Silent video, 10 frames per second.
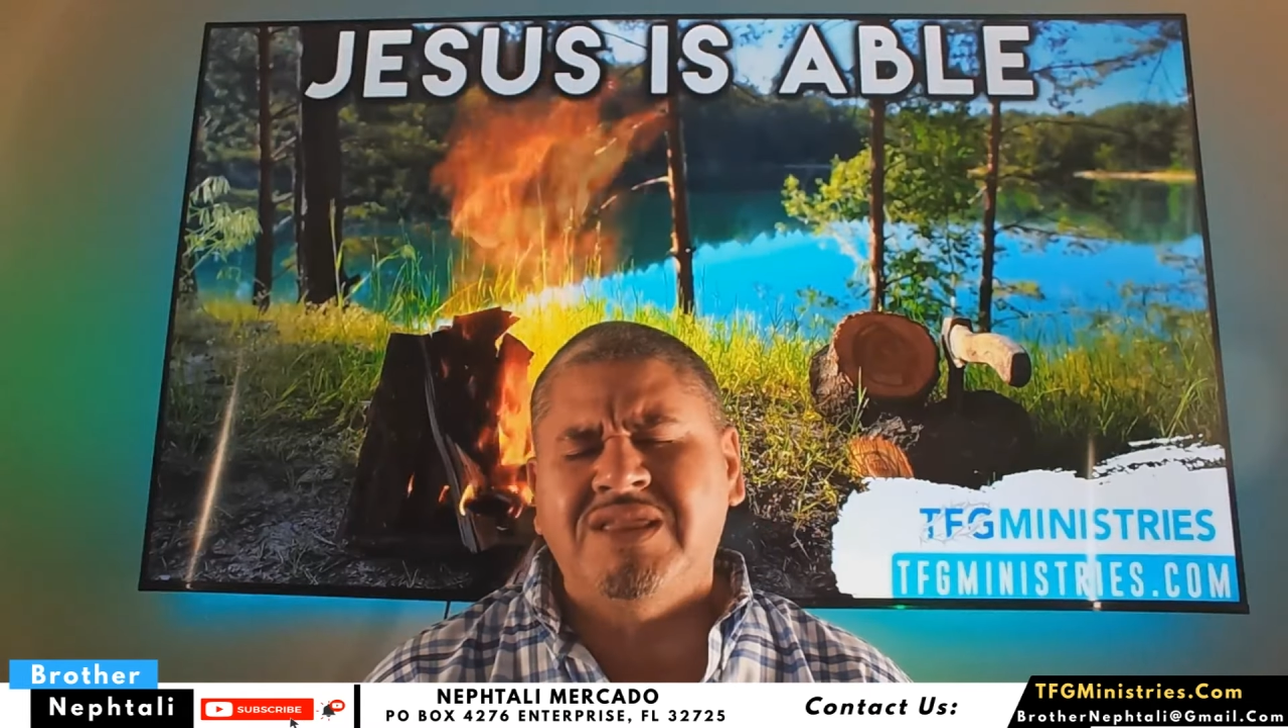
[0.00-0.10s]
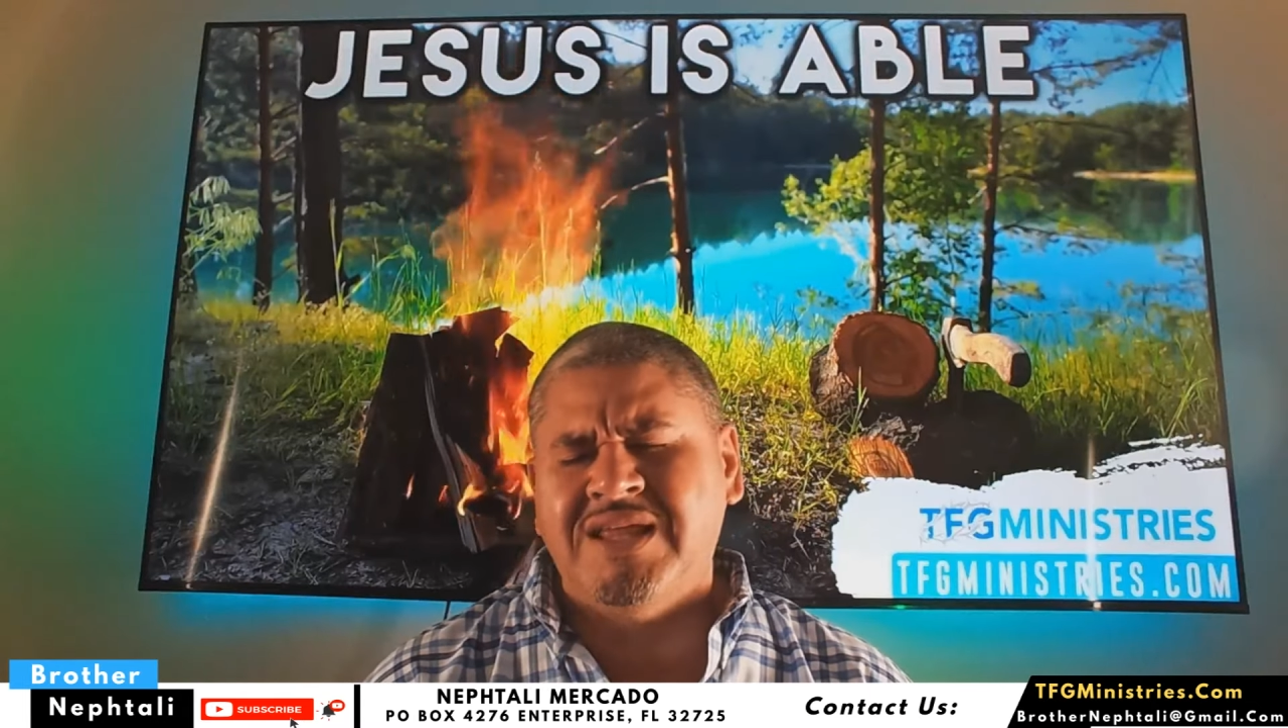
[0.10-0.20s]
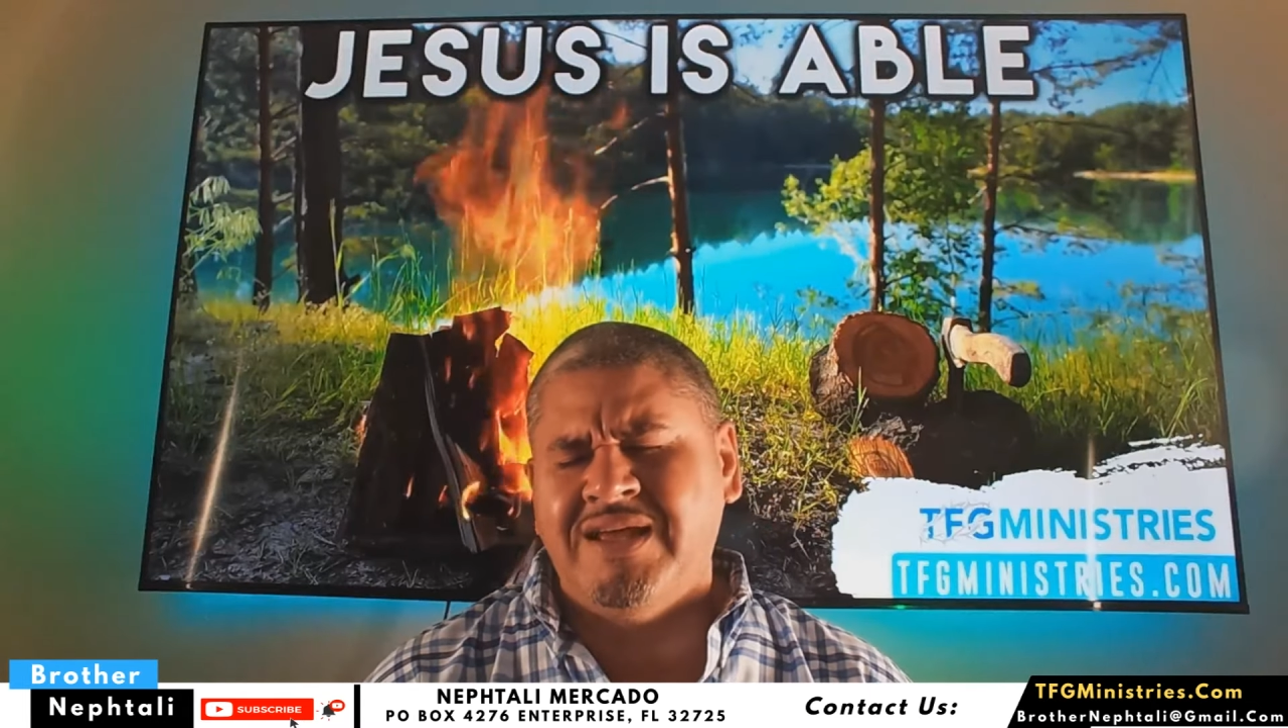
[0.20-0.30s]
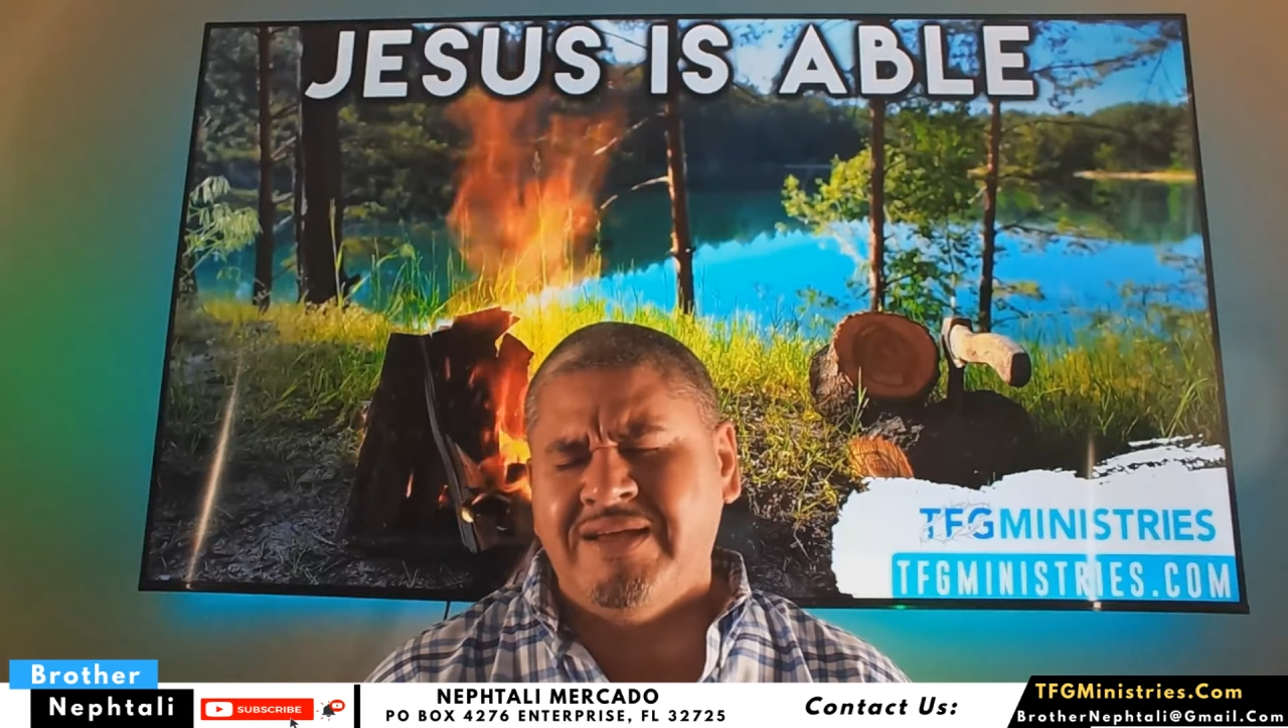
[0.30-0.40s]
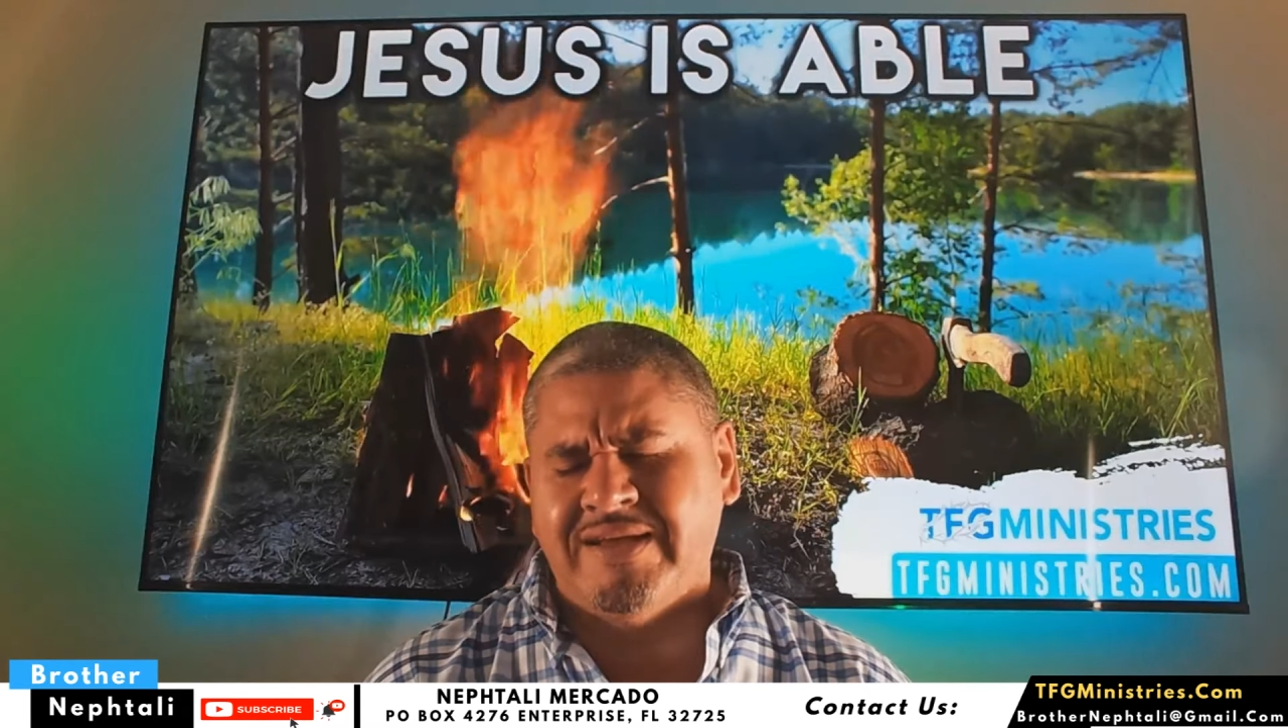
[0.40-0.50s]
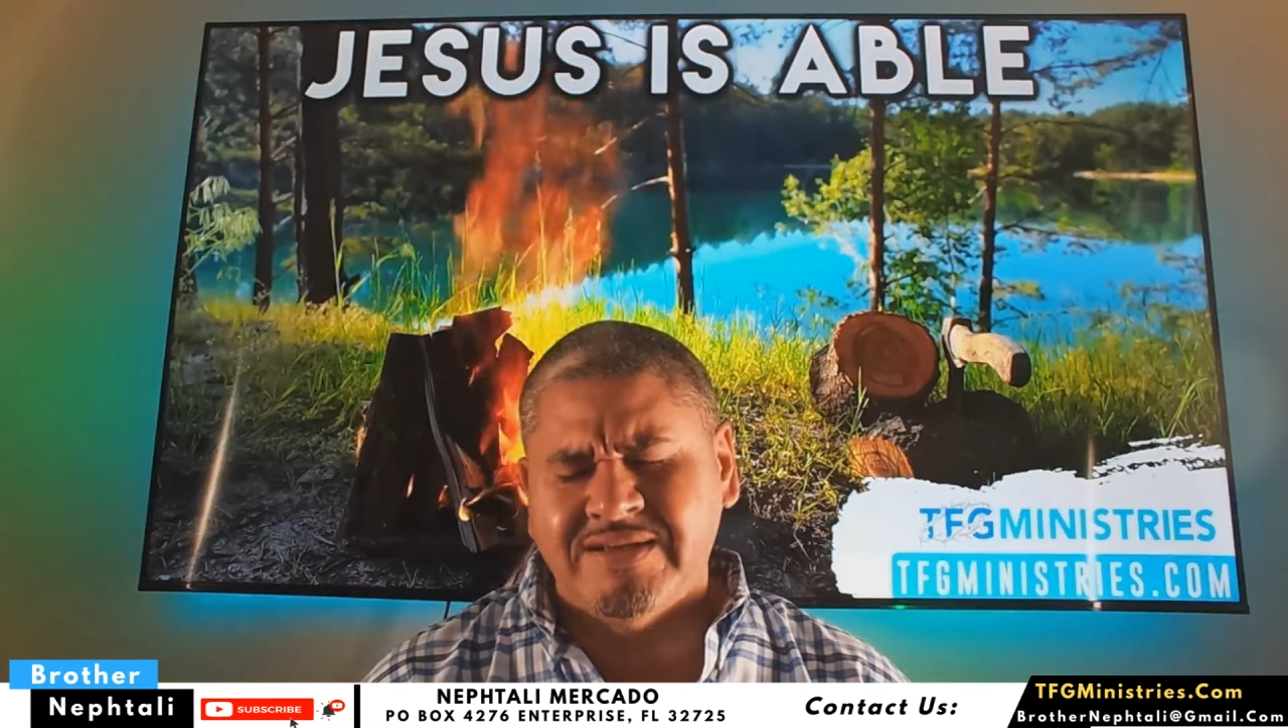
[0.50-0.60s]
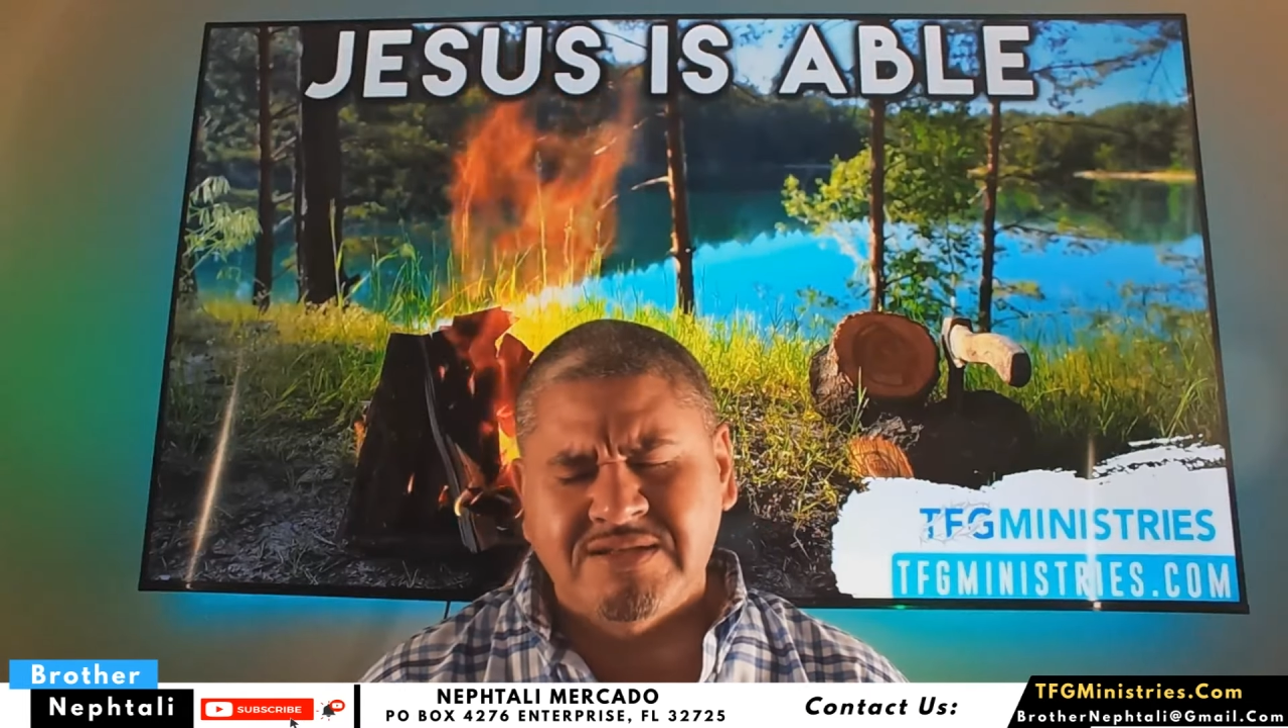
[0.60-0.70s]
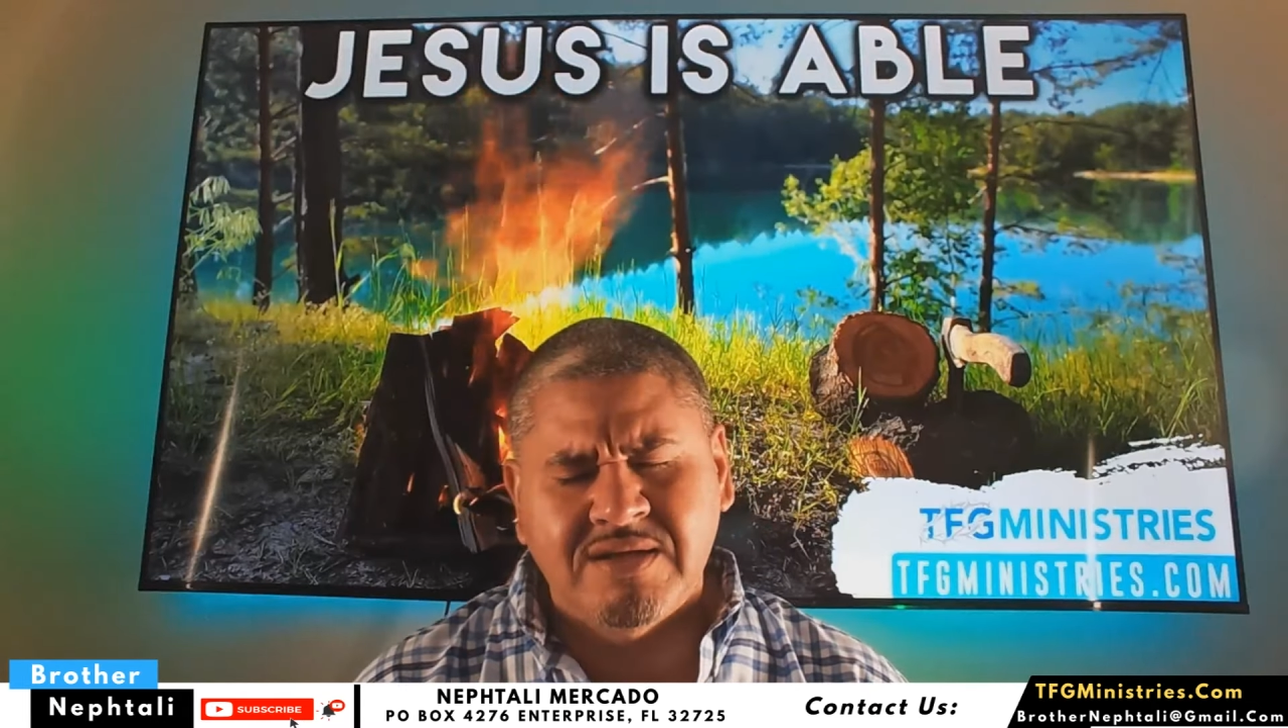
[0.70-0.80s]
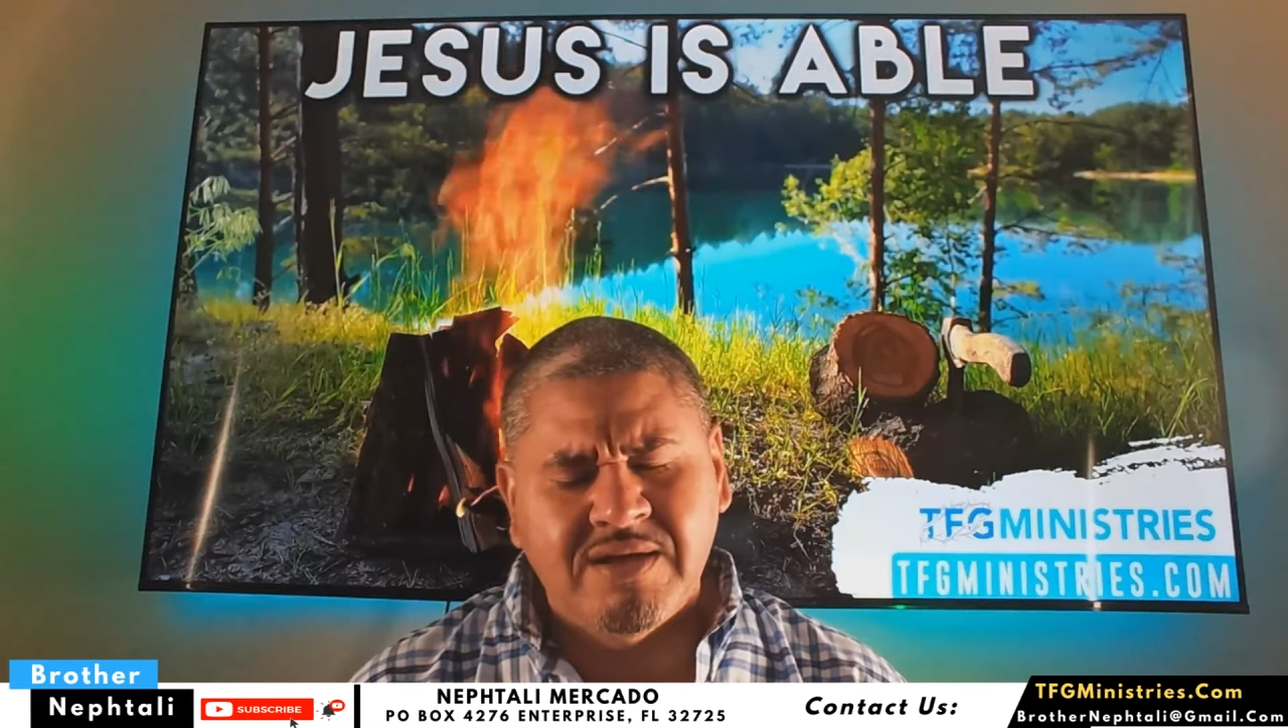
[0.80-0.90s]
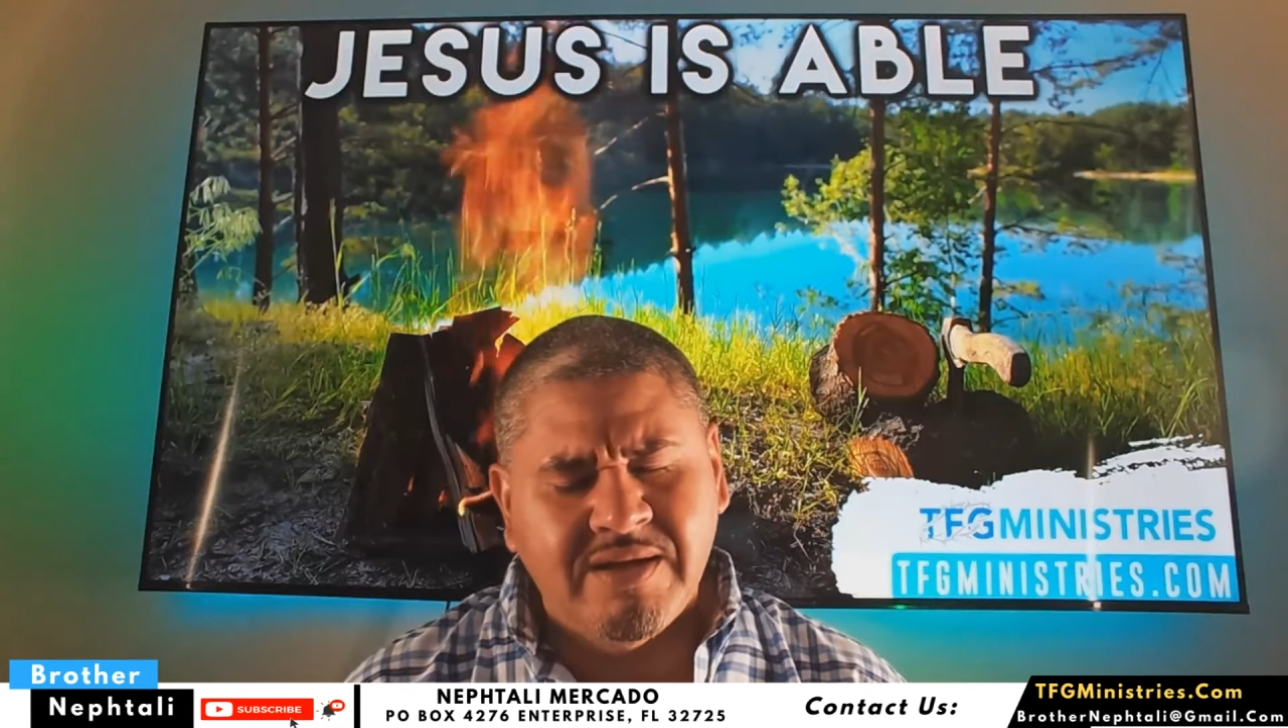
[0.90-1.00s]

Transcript: things.